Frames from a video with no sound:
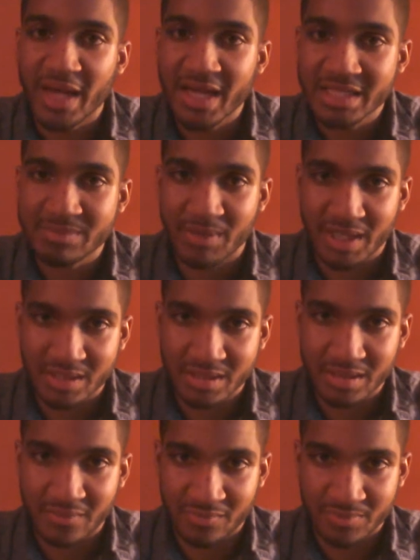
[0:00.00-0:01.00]

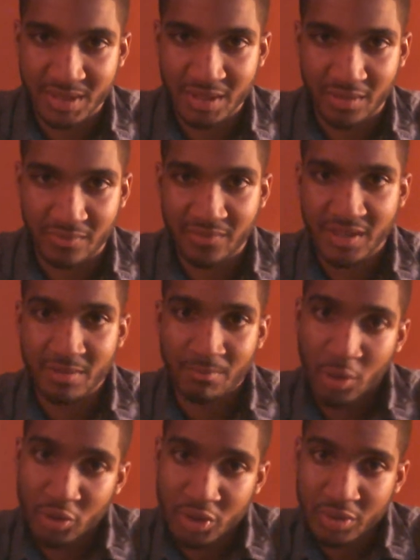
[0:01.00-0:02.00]
aspects of himself,
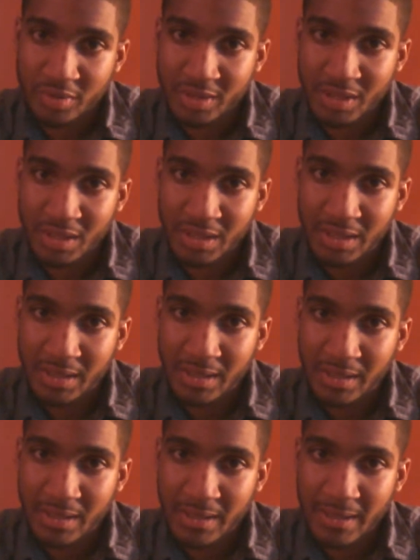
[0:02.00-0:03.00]
emotionally
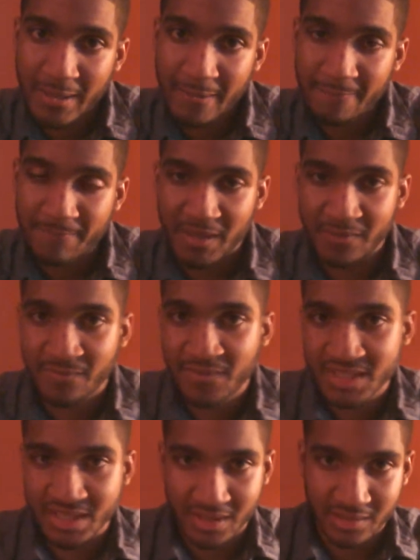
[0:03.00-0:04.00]
and
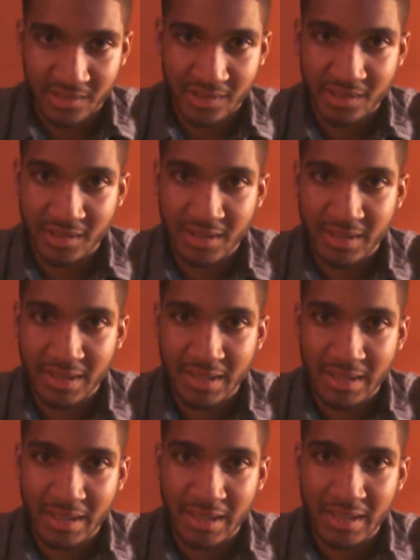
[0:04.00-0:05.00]
physically.
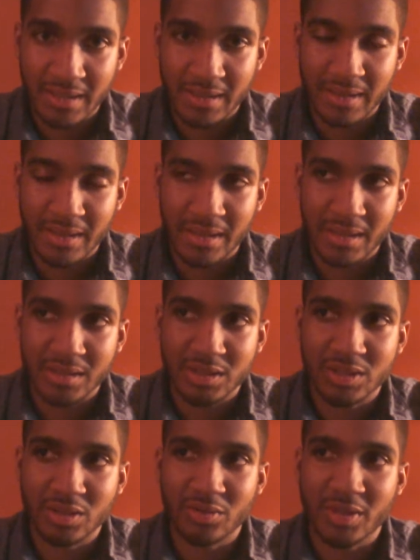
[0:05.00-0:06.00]

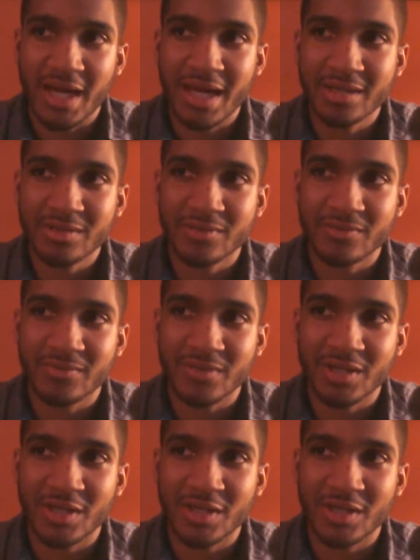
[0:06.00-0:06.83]
So kind of